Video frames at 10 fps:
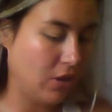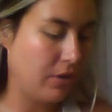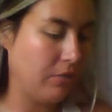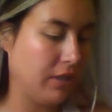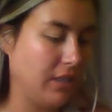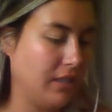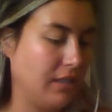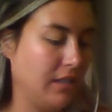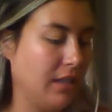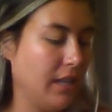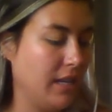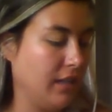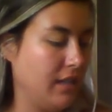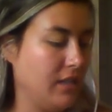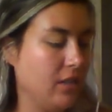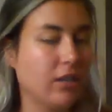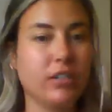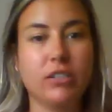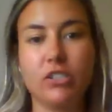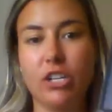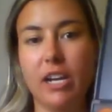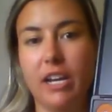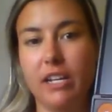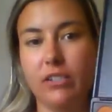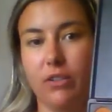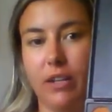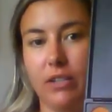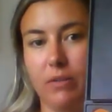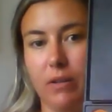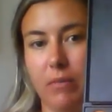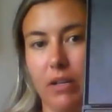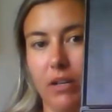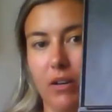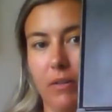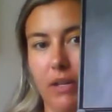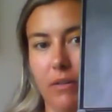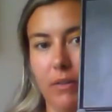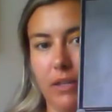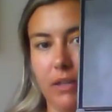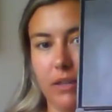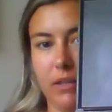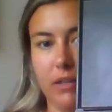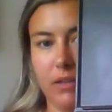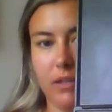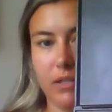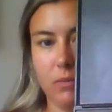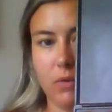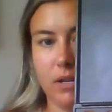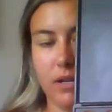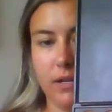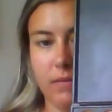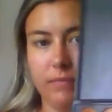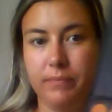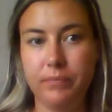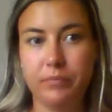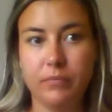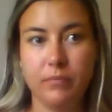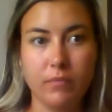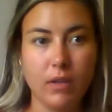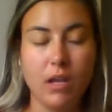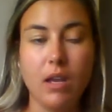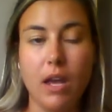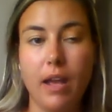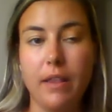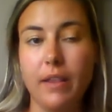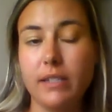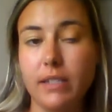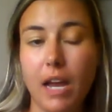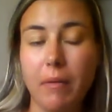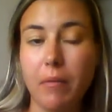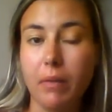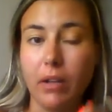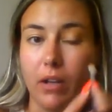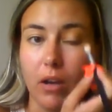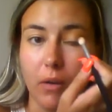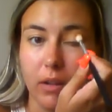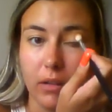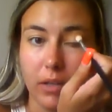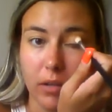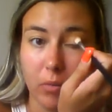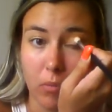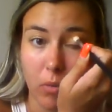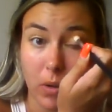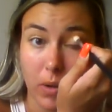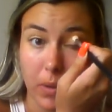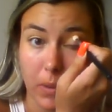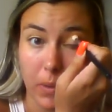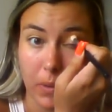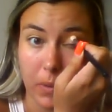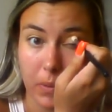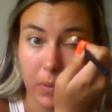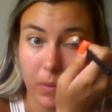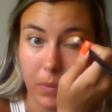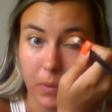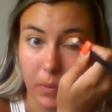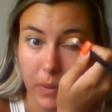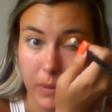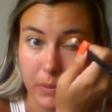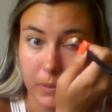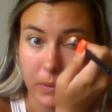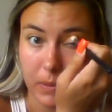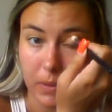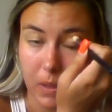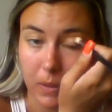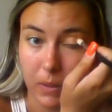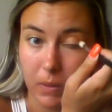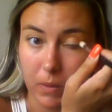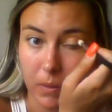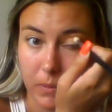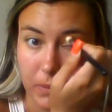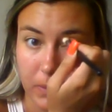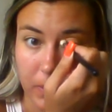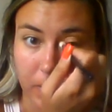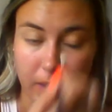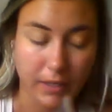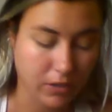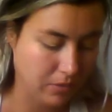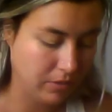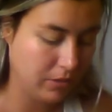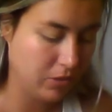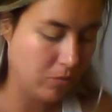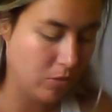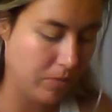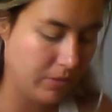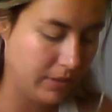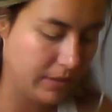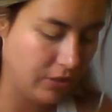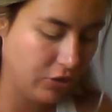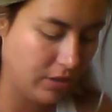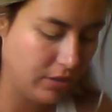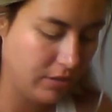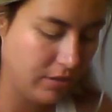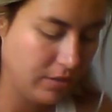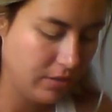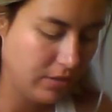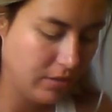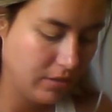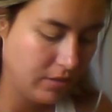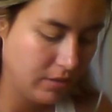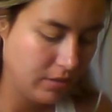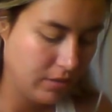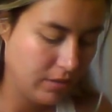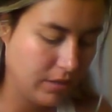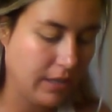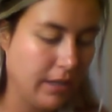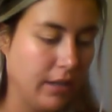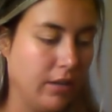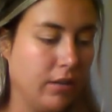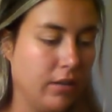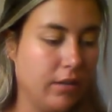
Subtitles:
go in with a slightly darker shade, so that's what I'm going to go in with this one. And this time I'm going to go a little more in the crease, a little closer to the lid, so a little more precision to get it